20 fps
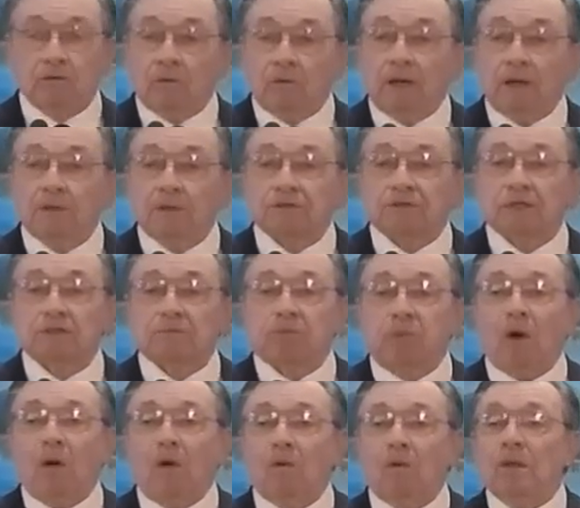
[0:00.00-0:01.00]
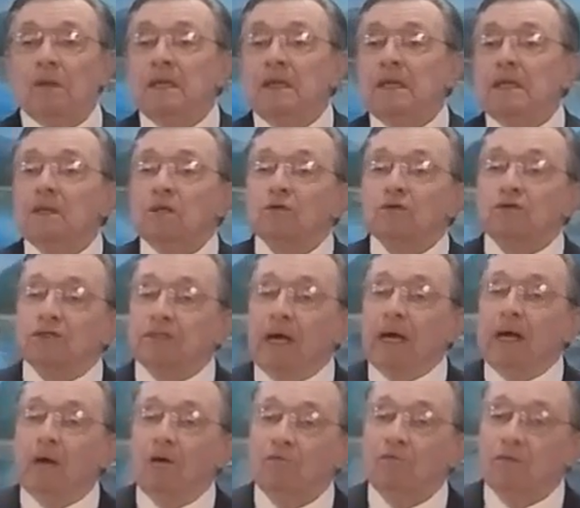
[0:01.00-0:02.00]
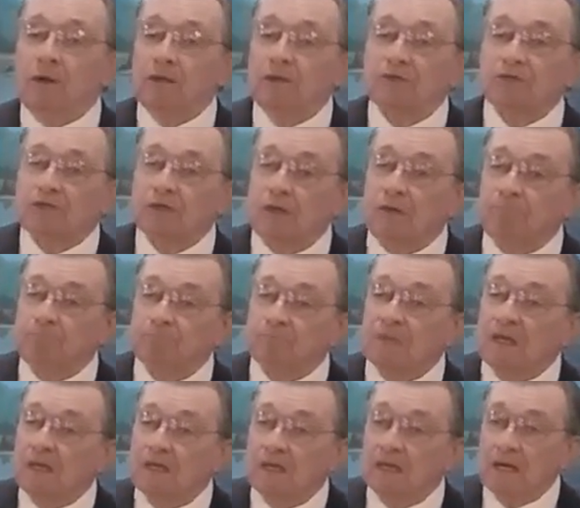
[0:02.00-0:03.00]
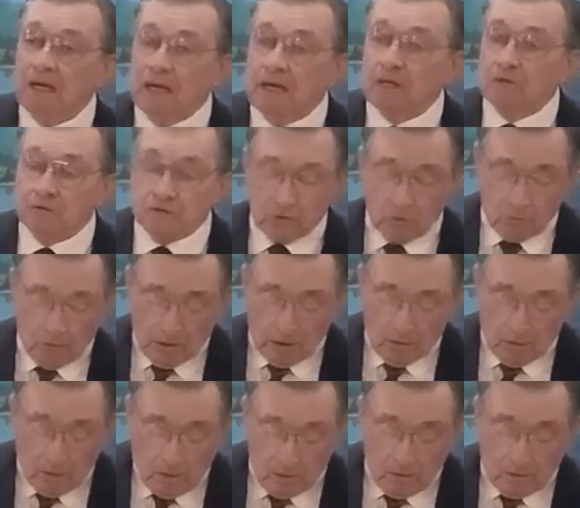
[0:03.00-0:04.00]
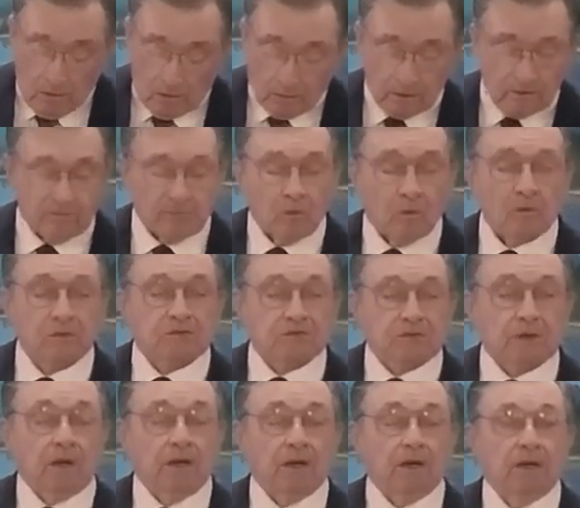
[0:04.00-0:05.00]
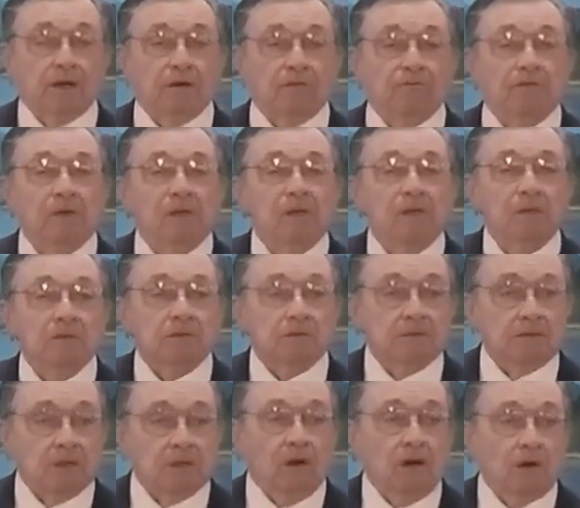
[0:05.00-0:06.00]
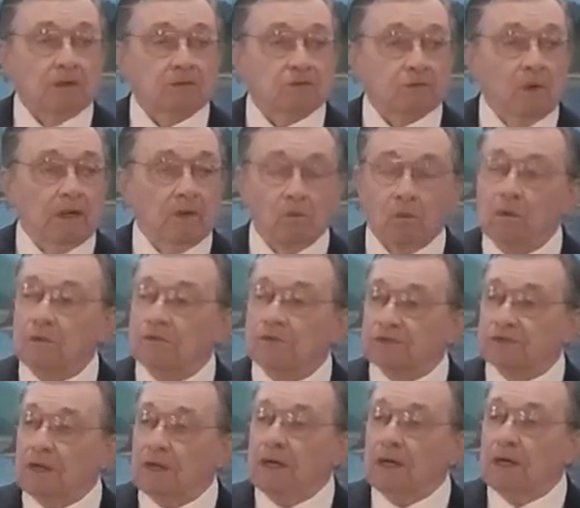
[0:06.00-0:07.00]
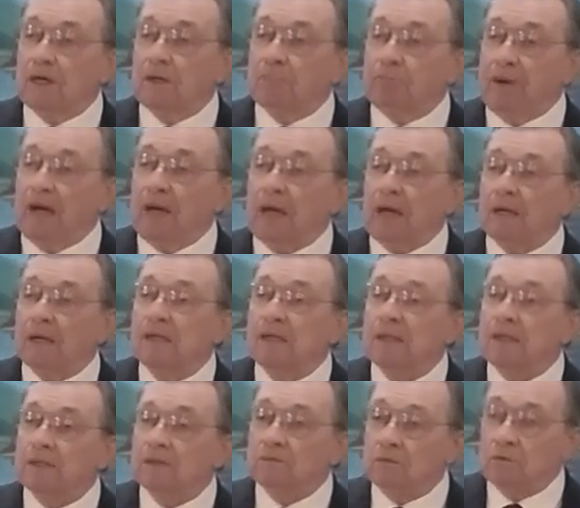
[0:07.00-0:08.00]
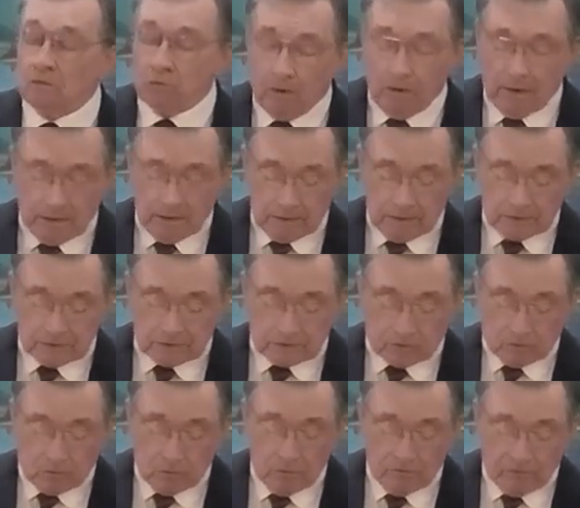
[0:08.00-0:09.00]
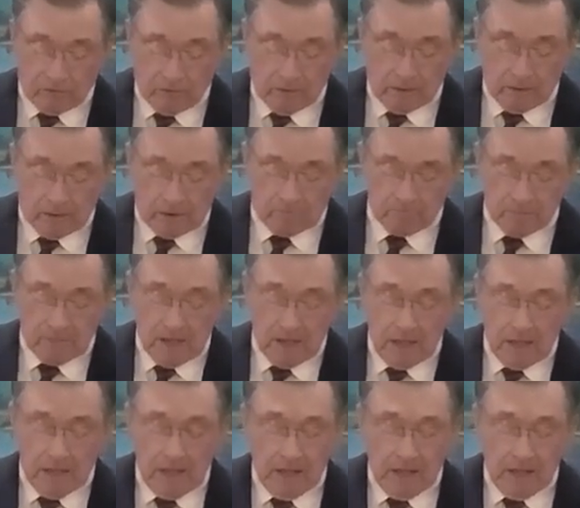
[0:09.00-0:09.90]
grace has brought salvation into our heart. If we're saved God's way, we're saved by grace through faith.